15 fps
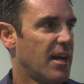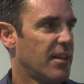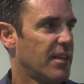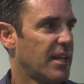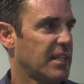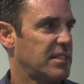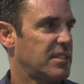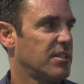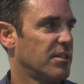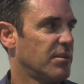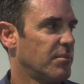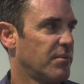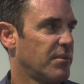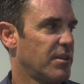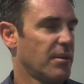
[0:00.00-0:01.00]
that's
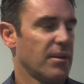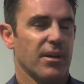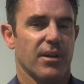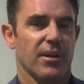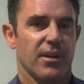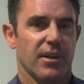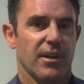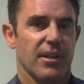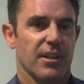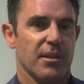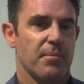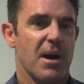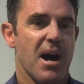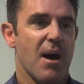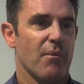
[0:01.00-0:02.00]
the
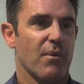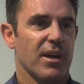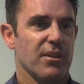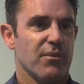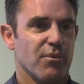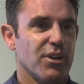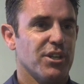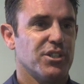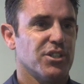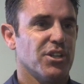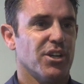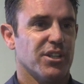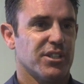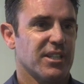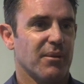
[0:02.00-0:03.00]
part where the research